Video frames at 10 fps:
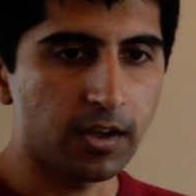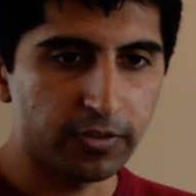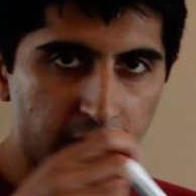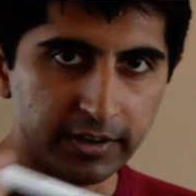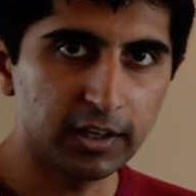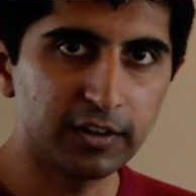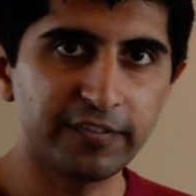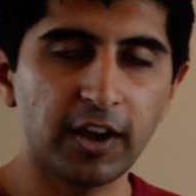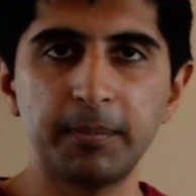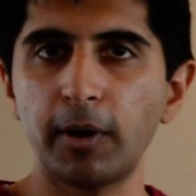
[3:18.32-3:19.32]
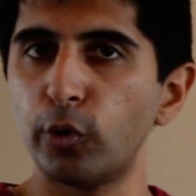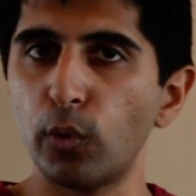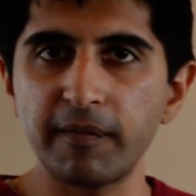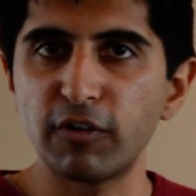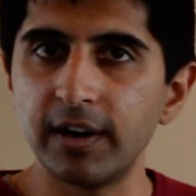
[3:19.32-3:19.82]
They're identified by
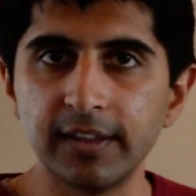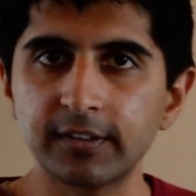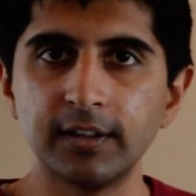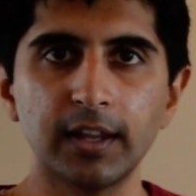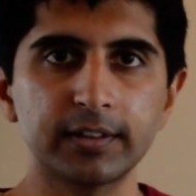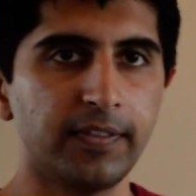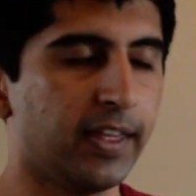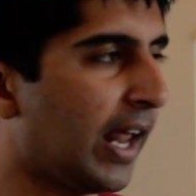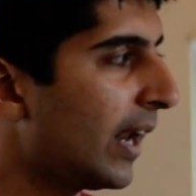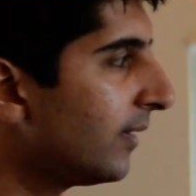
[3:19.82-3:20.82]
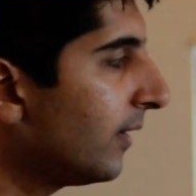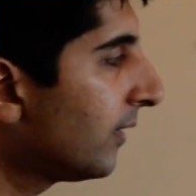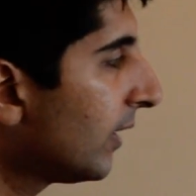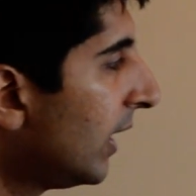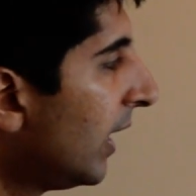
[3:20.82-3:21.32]
whoever it is conducting the
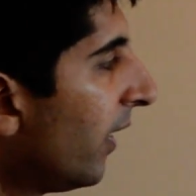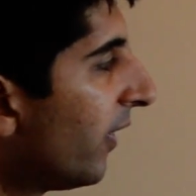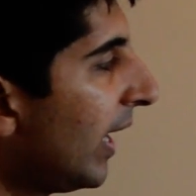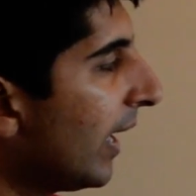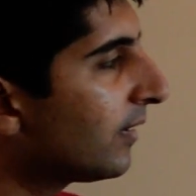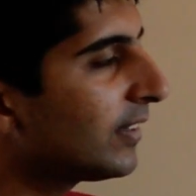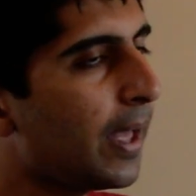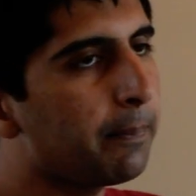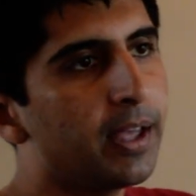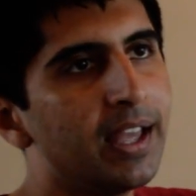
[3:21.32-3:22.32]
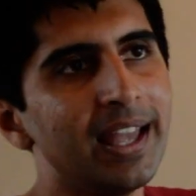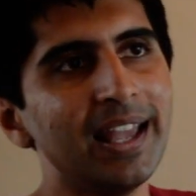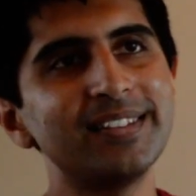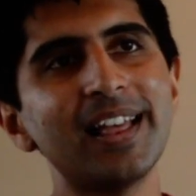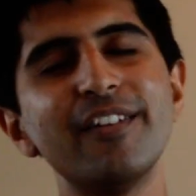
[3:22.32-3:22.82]
analysis. The next step
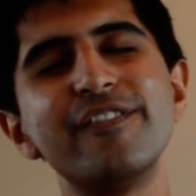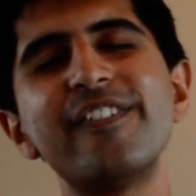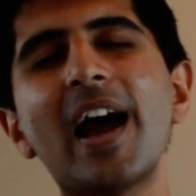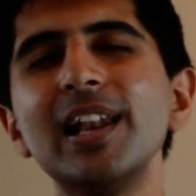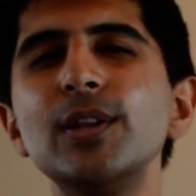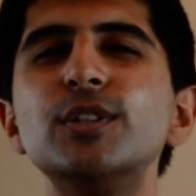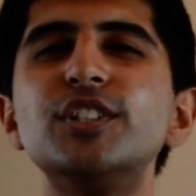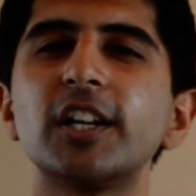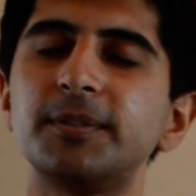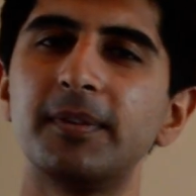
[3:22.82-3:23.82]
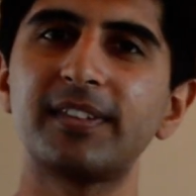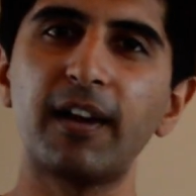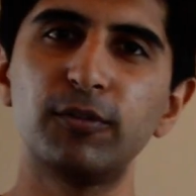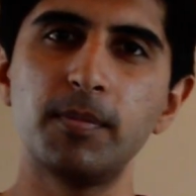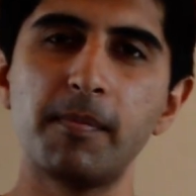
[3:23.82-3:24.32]
is that value judgments
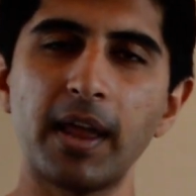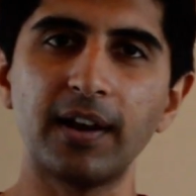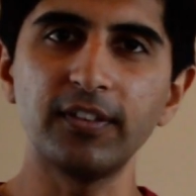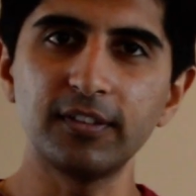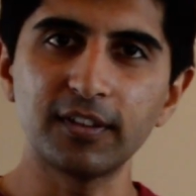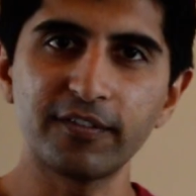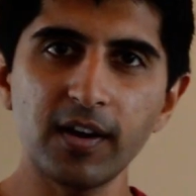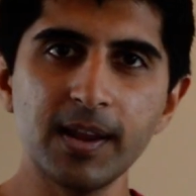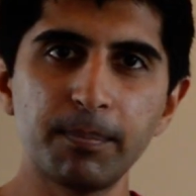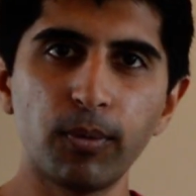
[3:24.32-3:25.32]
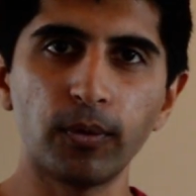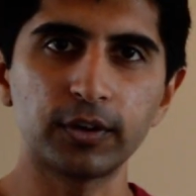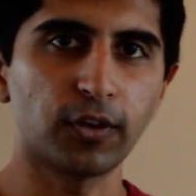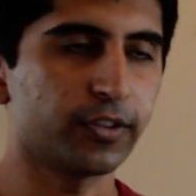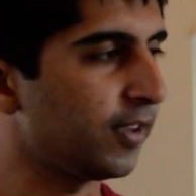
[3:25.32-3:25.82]
have to be made. And this is a very
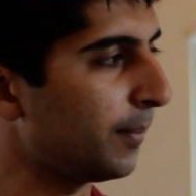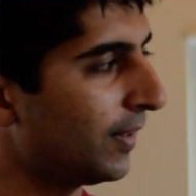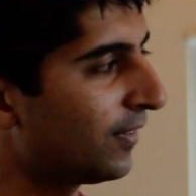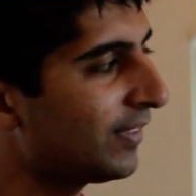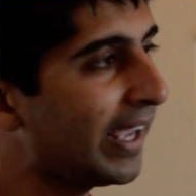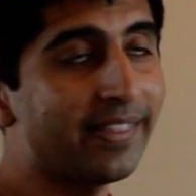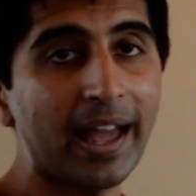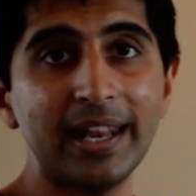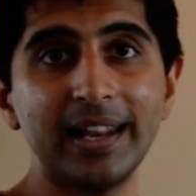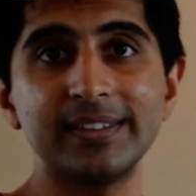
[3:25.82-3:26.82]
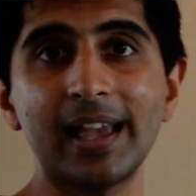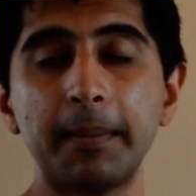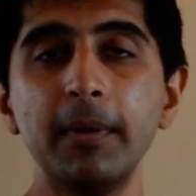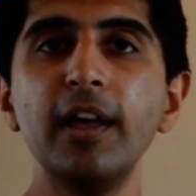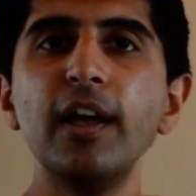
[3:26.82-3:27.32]
important concept, and say that in an exam.
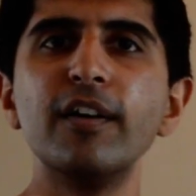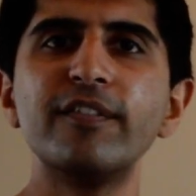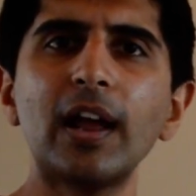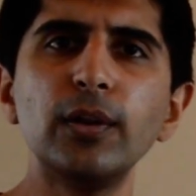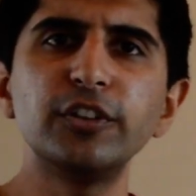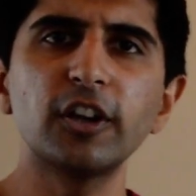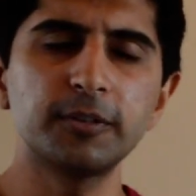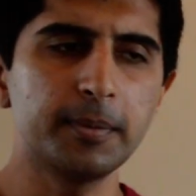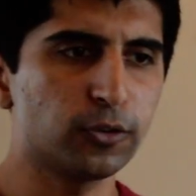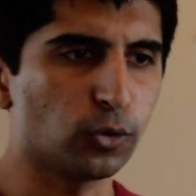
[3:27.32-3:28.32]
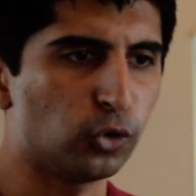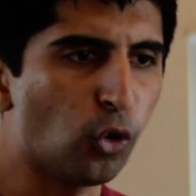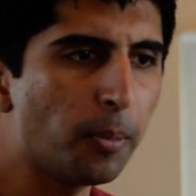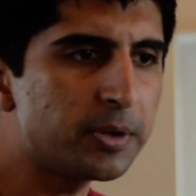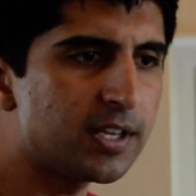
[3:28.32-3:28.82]
Value judgments or
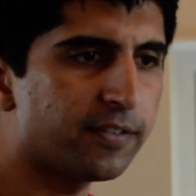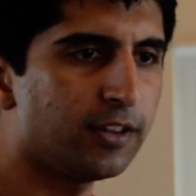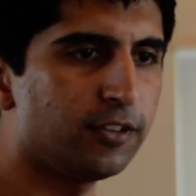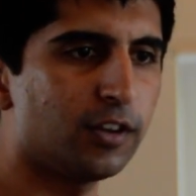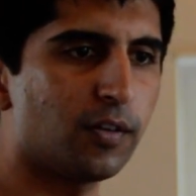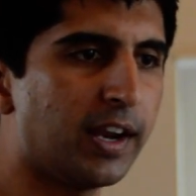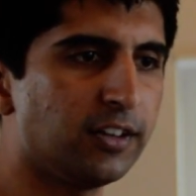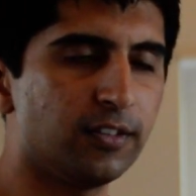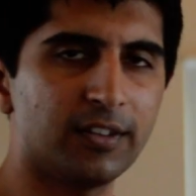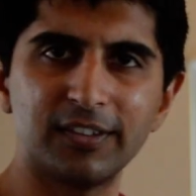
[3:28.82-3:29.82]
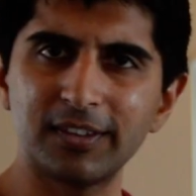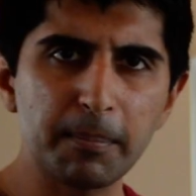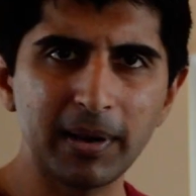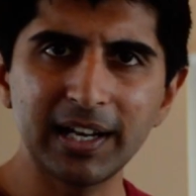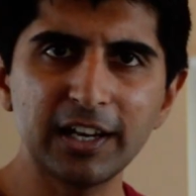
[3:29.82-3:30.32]
normative considerations, in
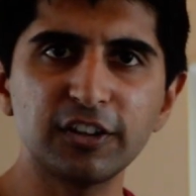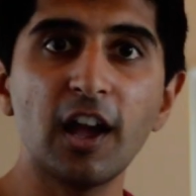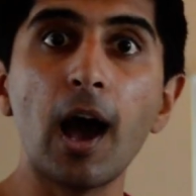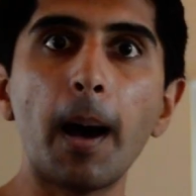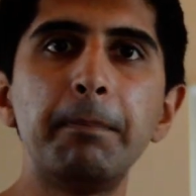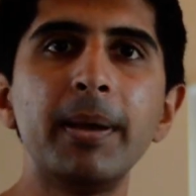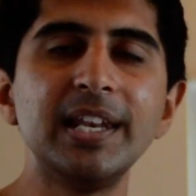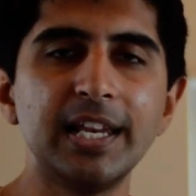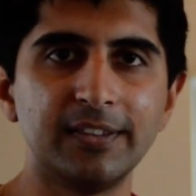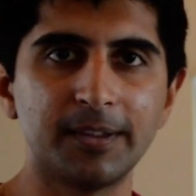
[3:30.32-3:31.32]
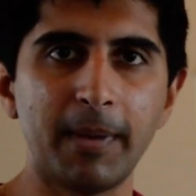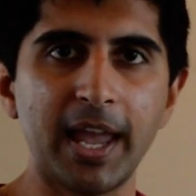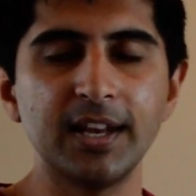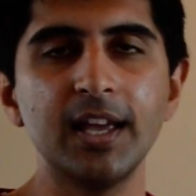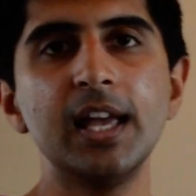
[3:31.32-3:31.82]
simple English, opinions are
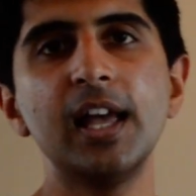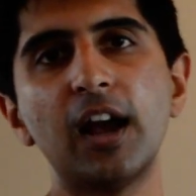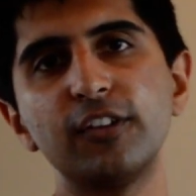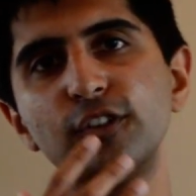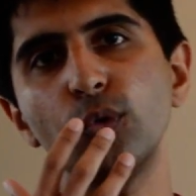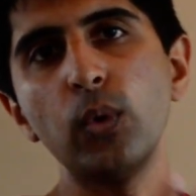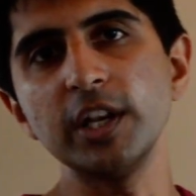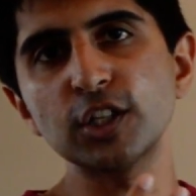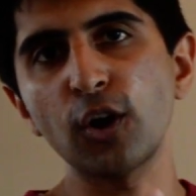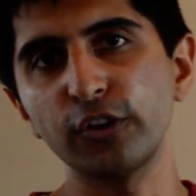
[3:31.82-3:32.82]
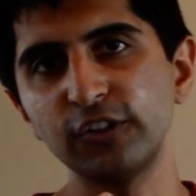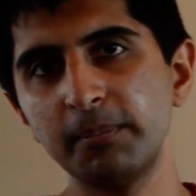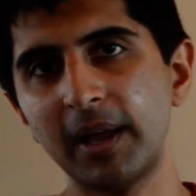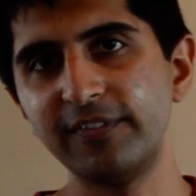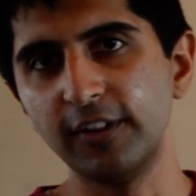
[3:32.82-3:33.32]
made as to which costs
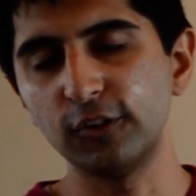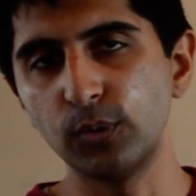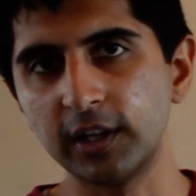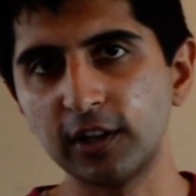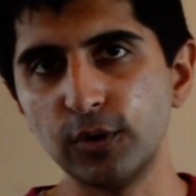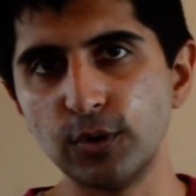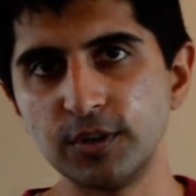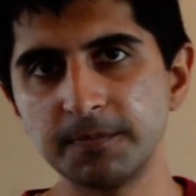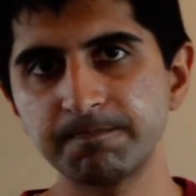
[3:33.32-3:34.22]
and benefits to include.